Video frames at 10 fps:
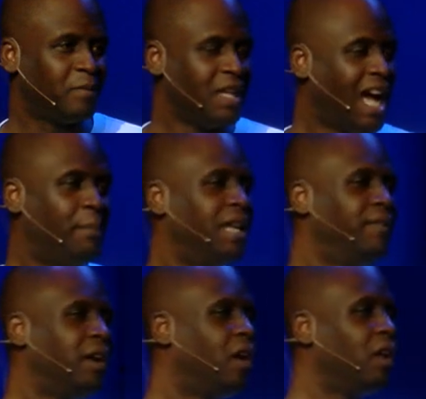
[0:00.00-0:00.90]
I'm
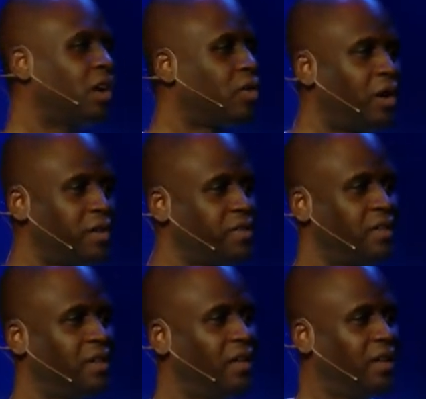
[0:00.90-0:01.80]
believing all across
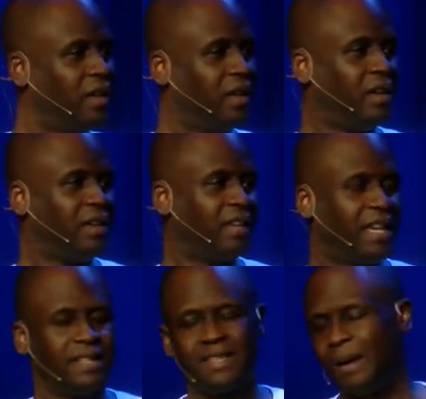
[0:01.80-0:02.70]
the
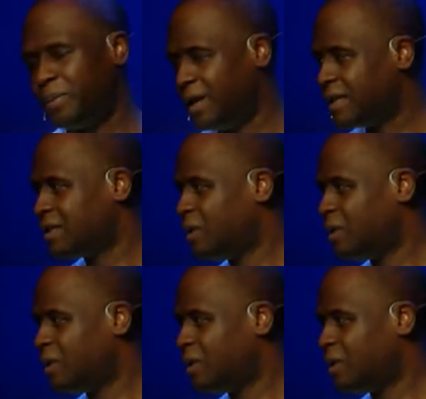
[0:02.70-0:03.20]
Kitsap Peninsula,